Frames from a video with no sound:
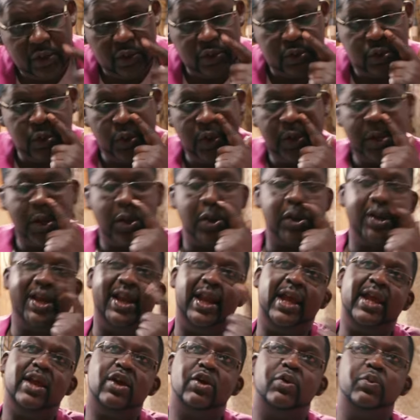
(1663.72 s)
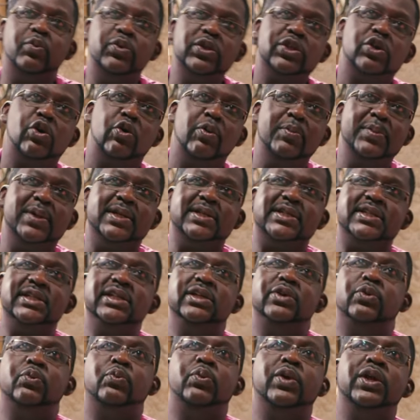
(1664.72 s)
you're doing, like with
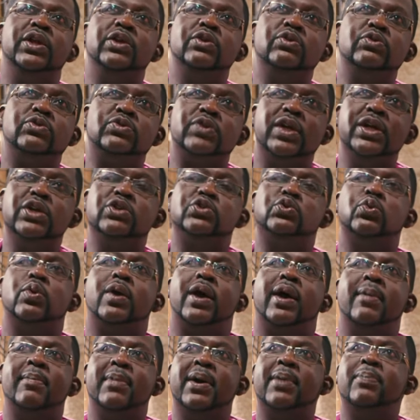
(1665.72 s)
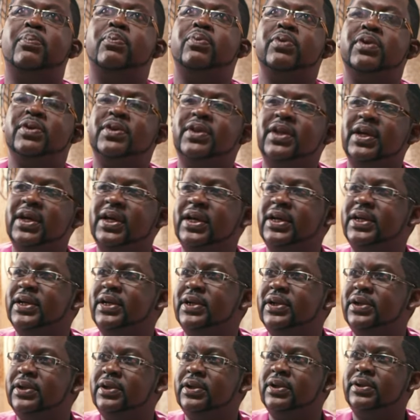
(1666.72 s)
comedy, when you're trying to come up with
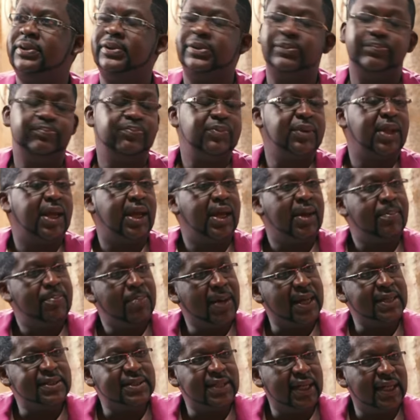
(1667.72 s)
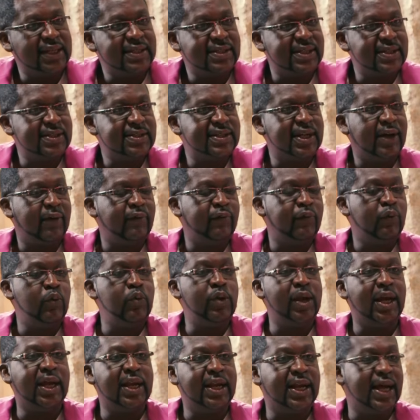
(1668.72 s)
the punchlines and stuff,
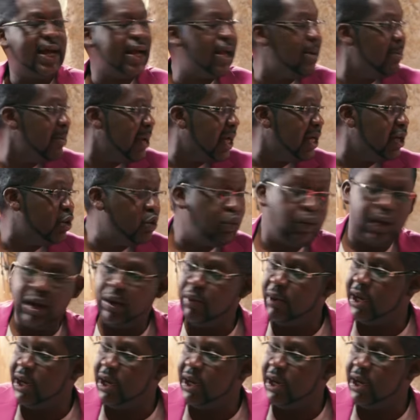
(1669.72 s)
unaendaga mali kuna